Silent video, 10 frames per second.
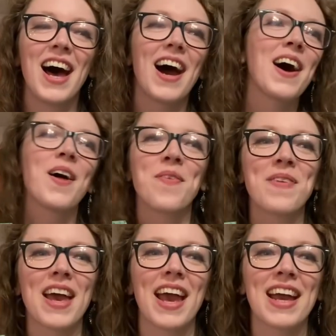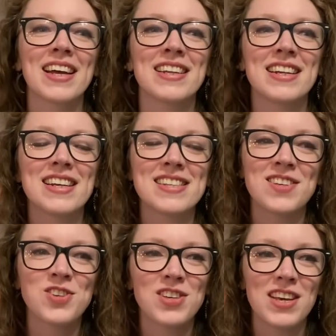And
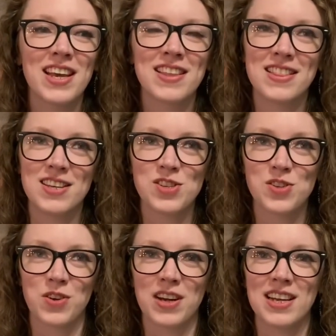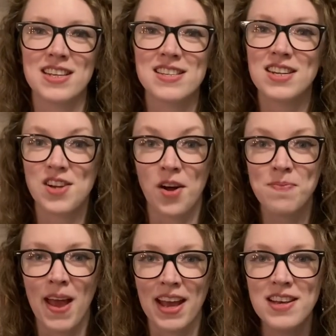essentially in this story, it is a Dawn
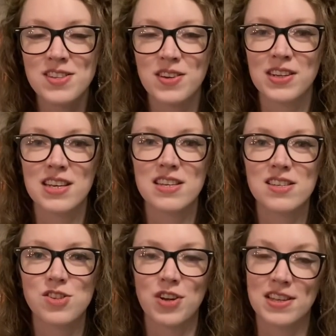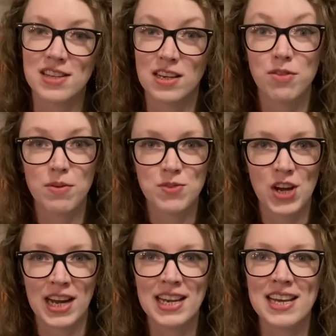Mei, so it is translated from
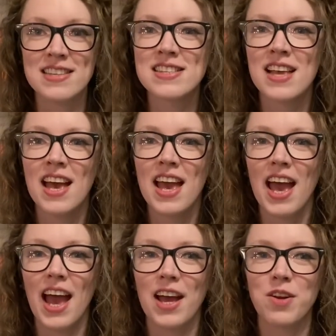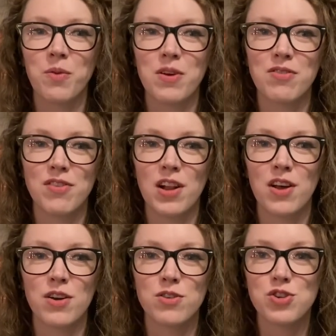Chinese, and we
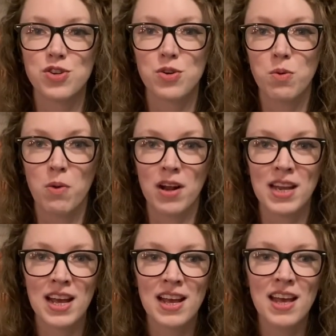follow Chu Wanning